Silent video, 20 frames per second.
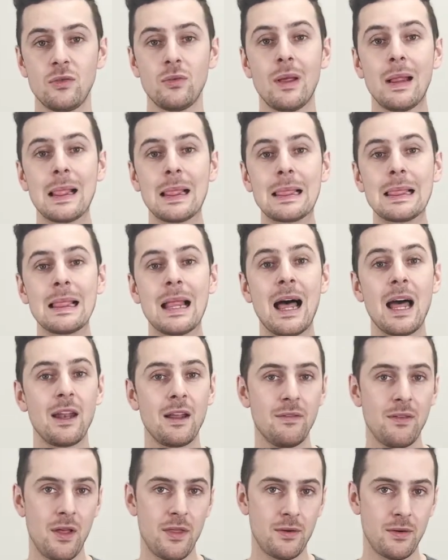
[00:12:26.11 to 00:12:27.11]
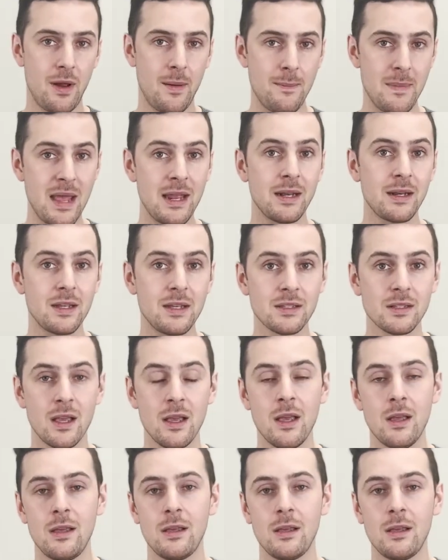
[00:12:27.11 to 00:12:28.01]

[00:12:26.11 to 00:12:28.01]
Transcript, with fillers: to a lot of other amenities,